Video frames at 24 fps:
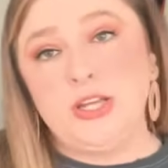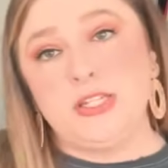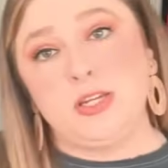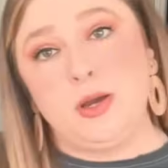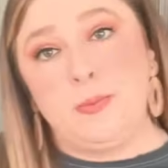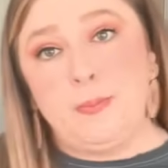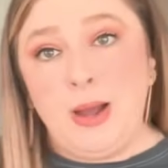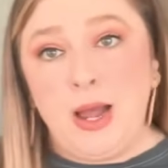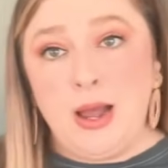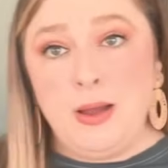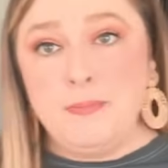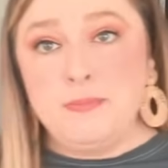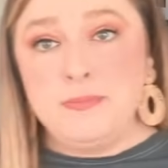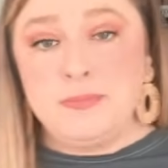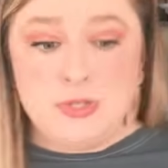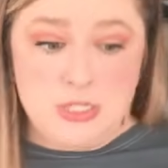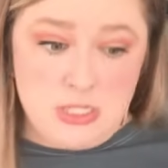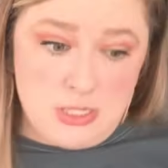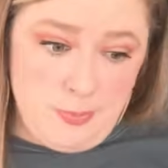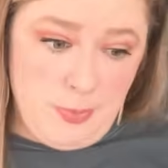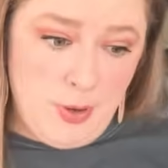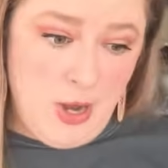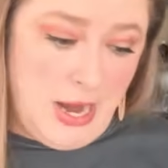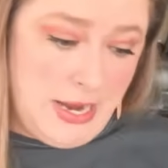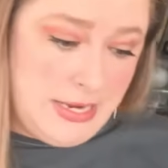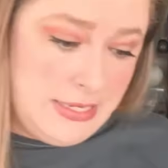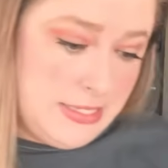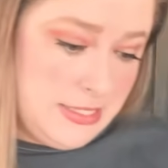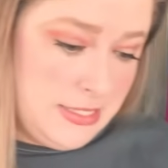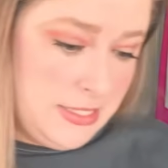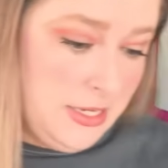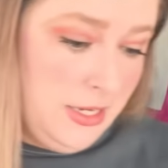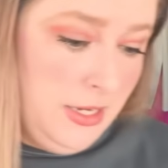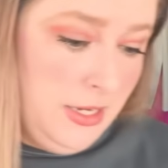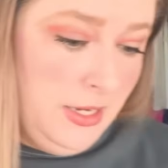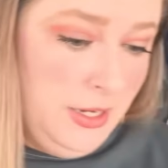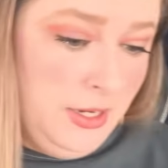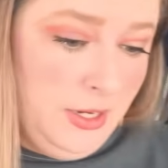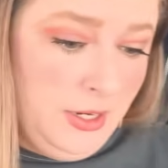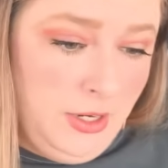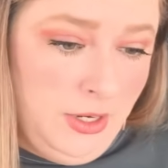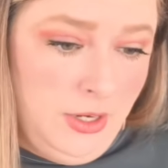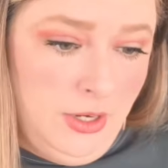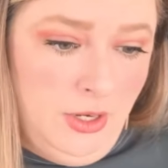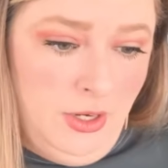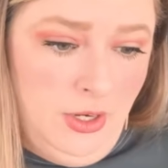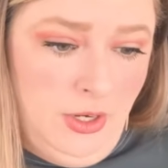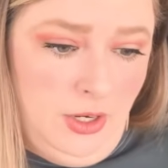so Mom, surprise.
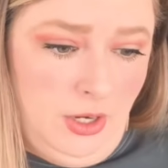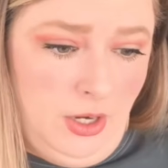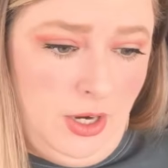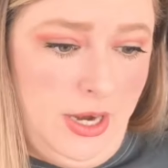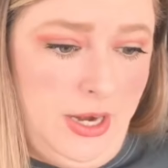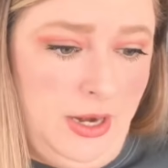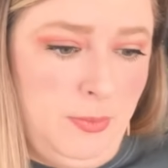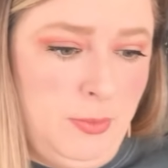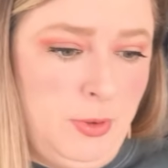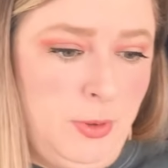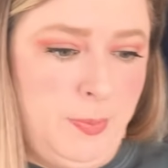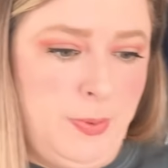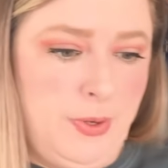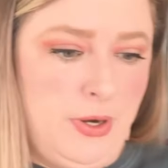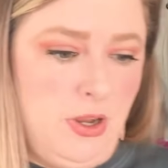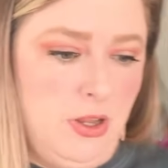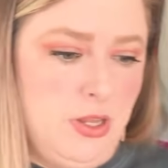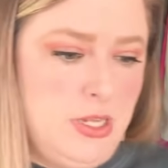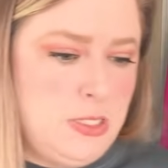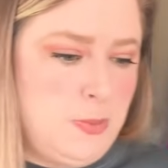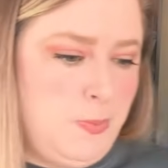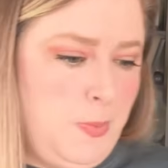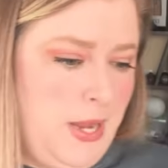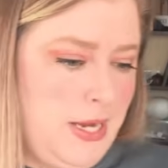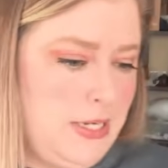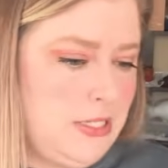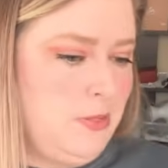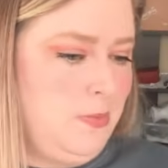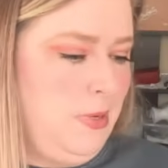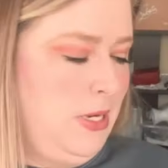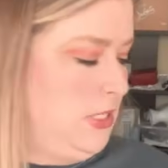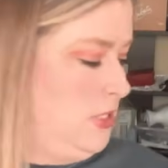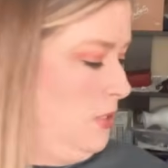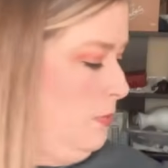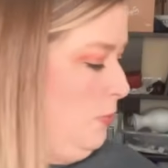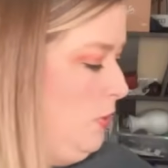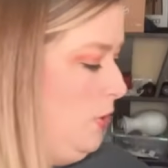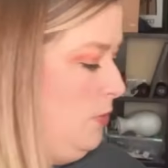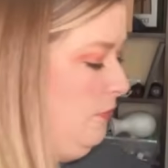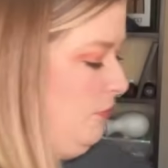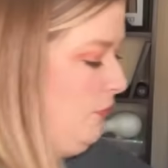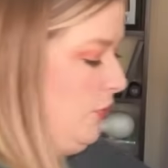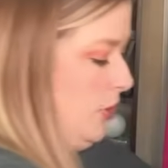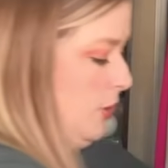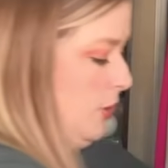All right, I'm gonna put all this back to make some room for the